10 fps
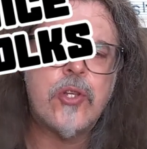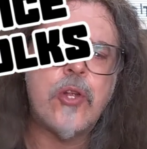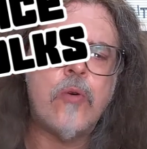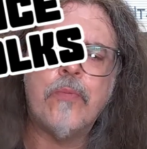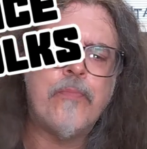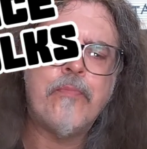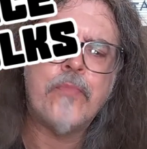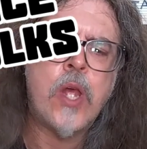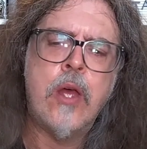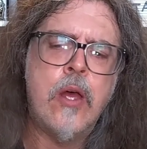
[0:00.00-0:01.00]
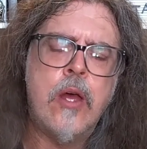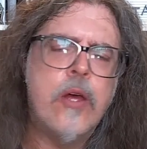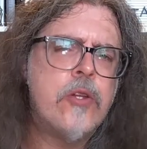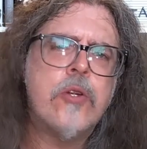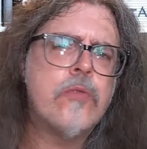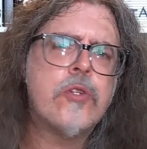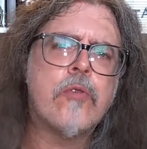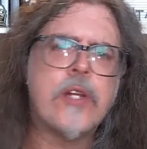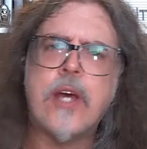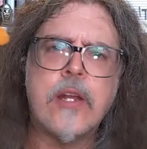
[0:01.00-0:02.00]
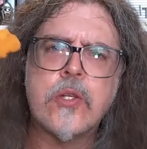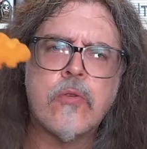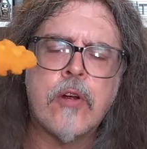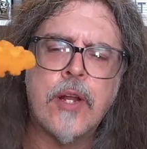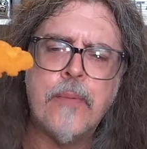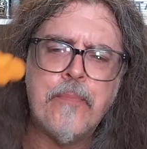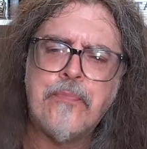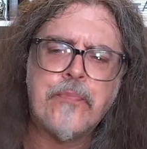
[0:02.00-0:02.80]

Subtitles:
Don't soak a dinosaur in it.